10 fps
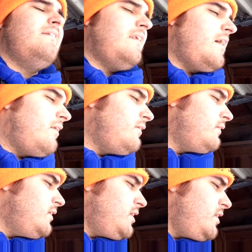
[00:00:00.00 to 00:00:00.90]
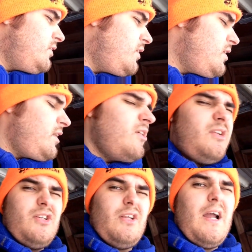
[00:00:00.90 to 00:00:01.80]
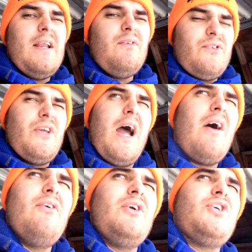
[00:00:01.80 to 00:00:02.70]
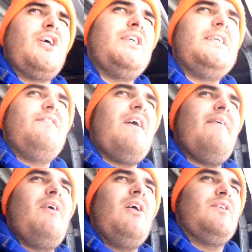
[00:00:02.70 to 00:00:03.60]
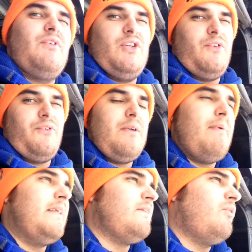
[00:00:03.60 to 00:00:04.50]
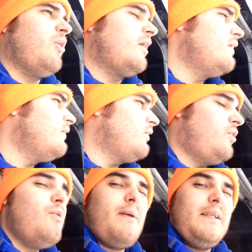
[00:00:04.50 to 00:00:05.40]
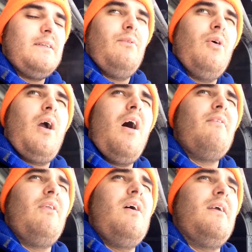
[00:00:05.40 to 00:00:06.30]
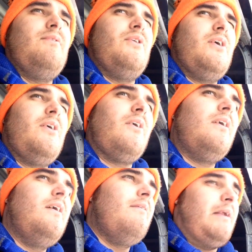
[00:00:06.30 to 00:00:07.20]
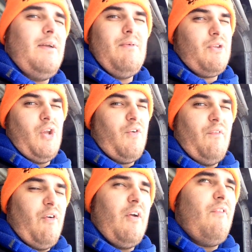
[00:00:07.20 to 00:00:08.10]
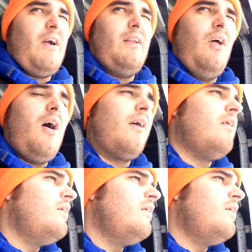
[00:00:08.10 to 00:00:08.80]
No, you, you you just I don't see how you can charge sixty five dollars for just three minutes of work or two minutes of work, however long he was here. But he wasn't here for very fucking long.